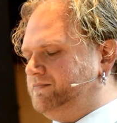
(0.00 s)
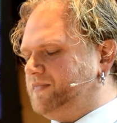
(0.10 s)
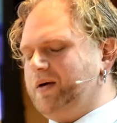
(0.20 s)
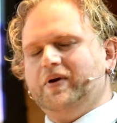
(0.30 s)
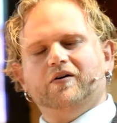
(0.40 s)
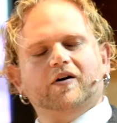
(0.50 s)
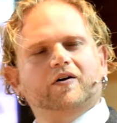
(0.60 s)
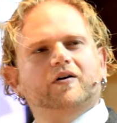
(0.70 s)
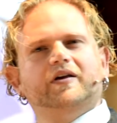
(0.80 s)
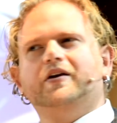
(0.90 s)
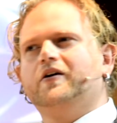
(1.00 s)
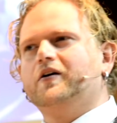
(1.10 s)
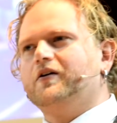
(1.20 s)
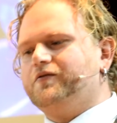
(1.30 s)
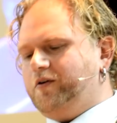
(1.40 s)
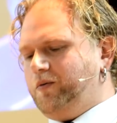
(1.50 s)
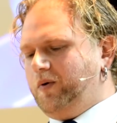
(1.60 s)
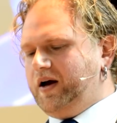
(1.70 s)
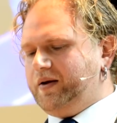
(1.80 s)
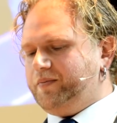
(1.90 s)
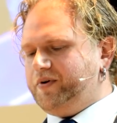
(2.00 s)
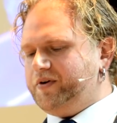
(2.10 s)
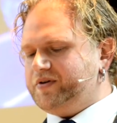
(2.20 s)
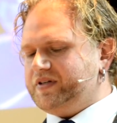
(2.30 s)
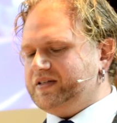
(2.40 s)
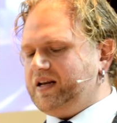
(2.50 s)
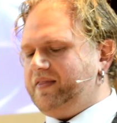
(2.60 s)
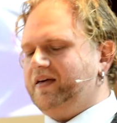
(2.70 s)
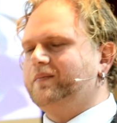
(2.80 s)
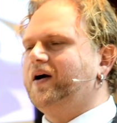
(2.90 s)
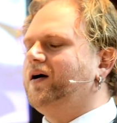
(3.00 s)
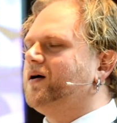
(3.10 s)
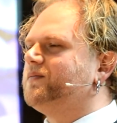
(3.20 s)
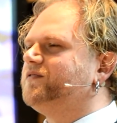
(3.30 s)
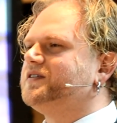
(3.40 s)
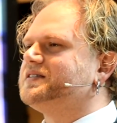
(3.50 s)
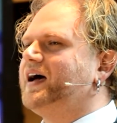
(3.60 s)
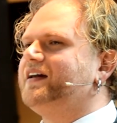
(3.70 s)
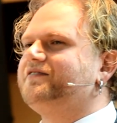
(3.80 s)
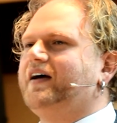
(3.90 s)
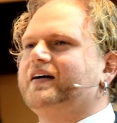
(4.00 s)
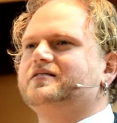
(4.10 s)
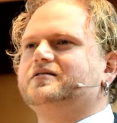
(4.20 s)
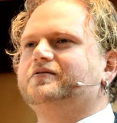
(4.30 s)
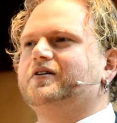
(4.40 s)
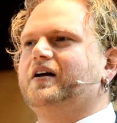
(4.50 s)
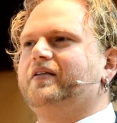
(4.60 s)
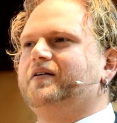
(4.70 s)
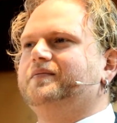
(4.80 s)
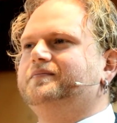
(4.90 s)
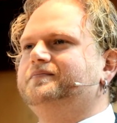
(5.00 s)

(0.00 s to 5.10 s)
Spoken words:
The miracle cure for one produces nothing but harmful side effects for another.